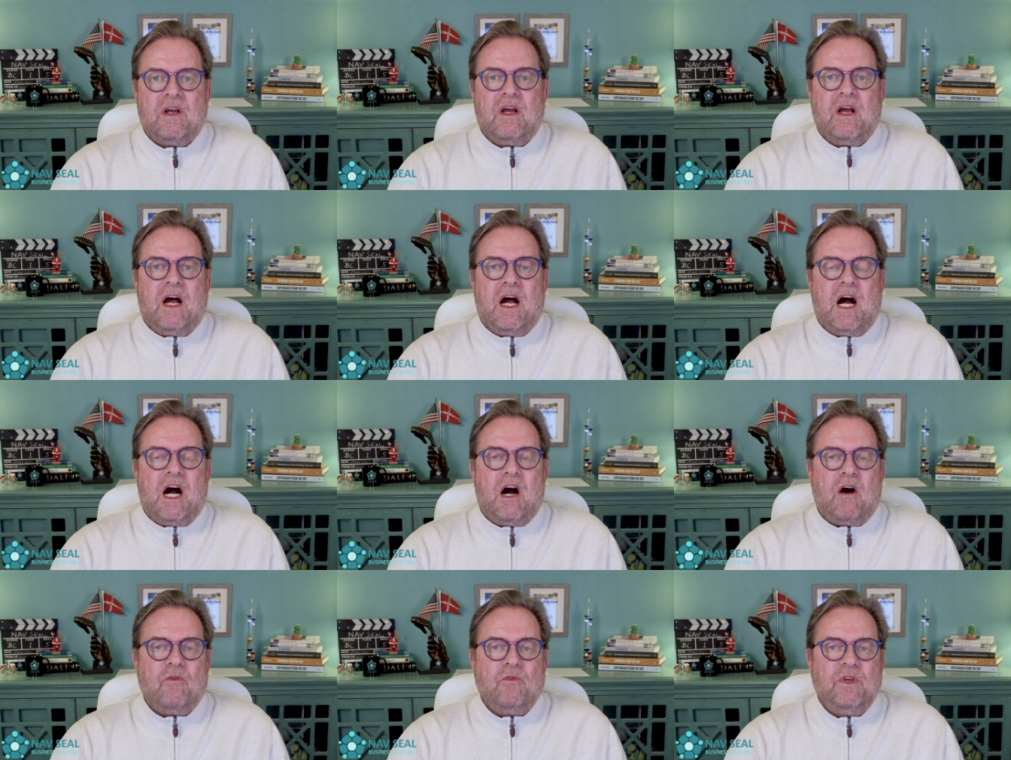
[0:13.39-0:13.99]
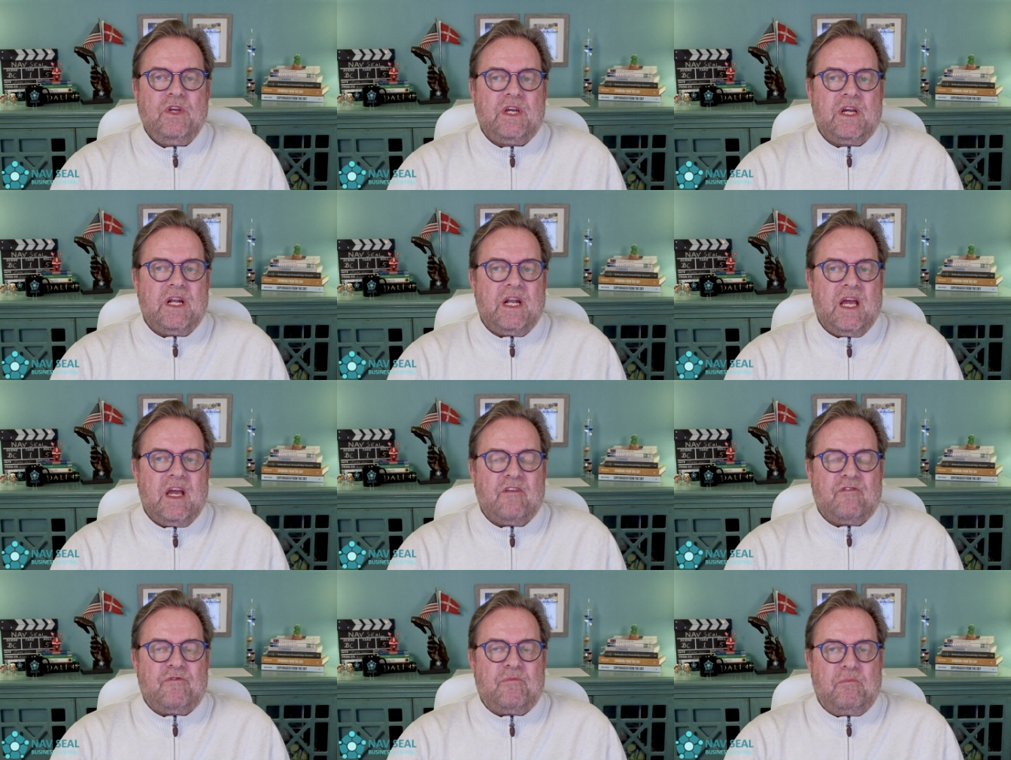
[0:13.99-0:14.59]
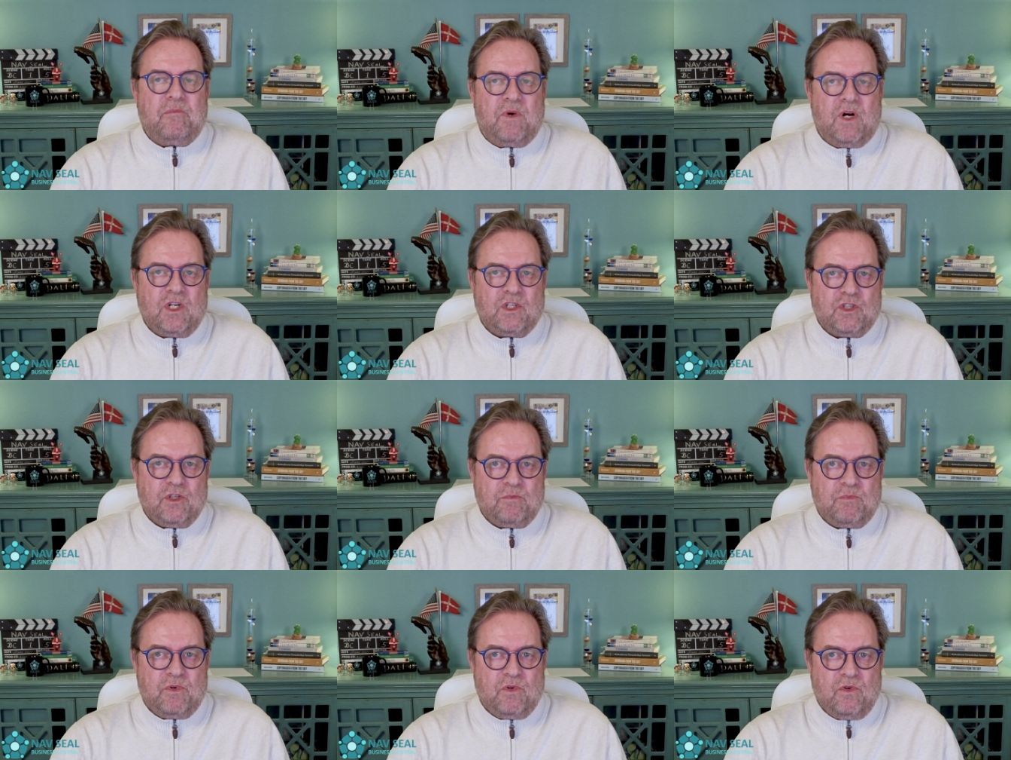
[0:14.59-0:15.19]
how you can have
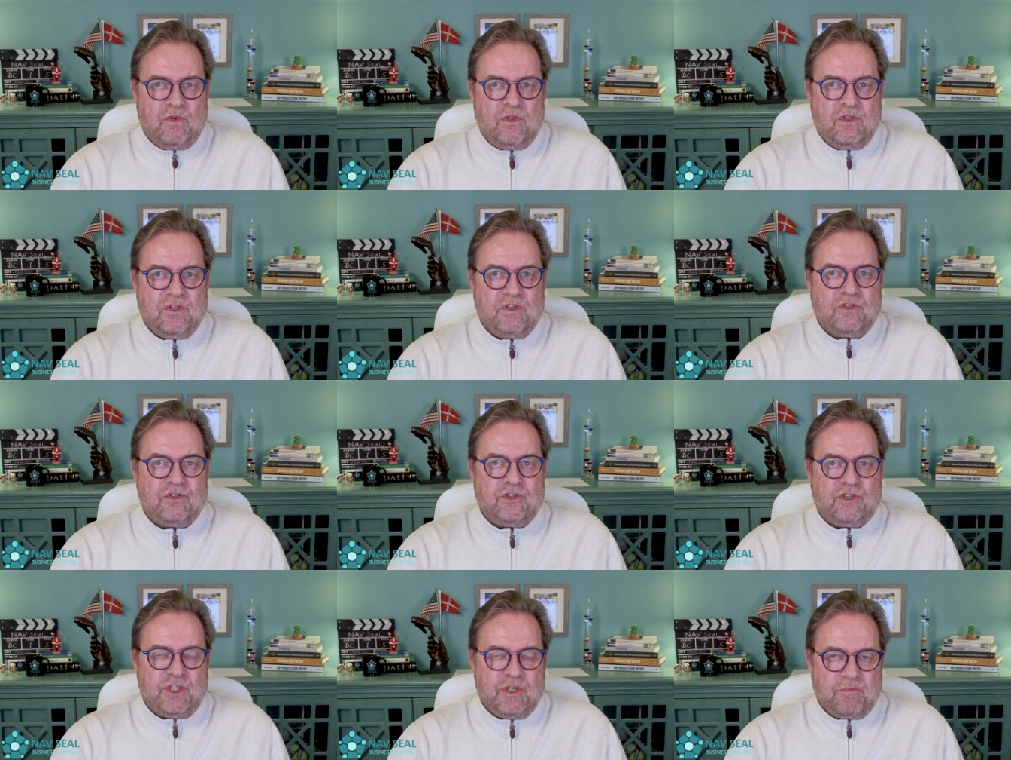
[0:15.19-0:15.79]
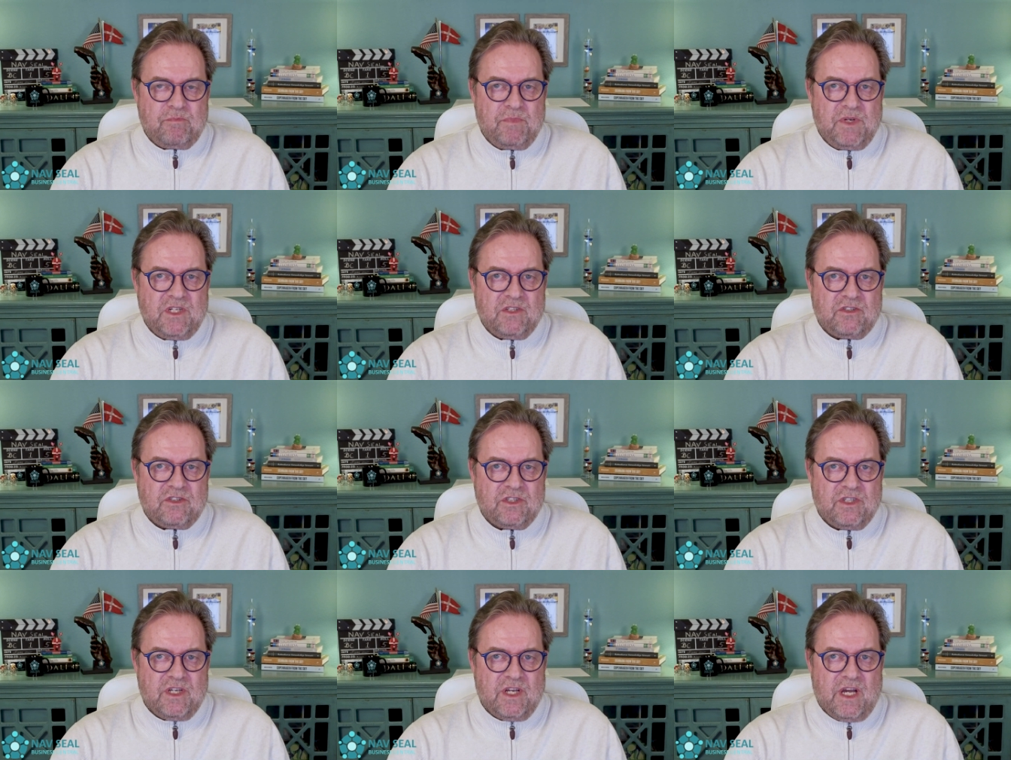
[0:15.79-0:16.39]
multiple shipments